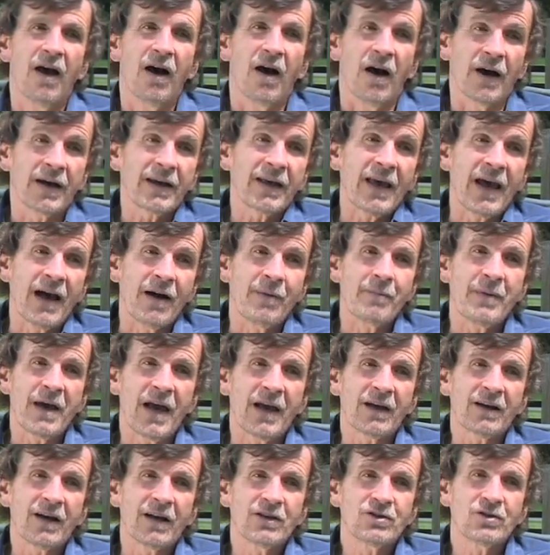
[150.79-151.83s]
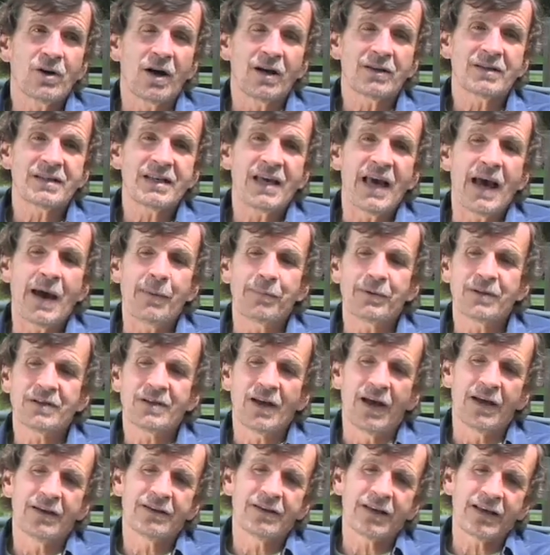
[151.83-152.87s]
Our CalMag
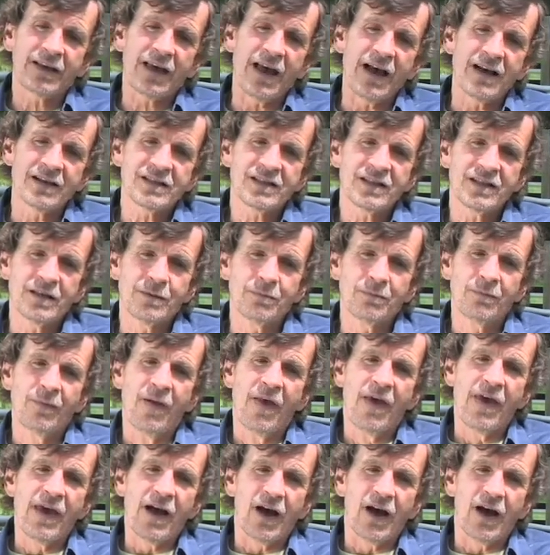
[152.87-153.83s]
hydroxyapatite, the calcium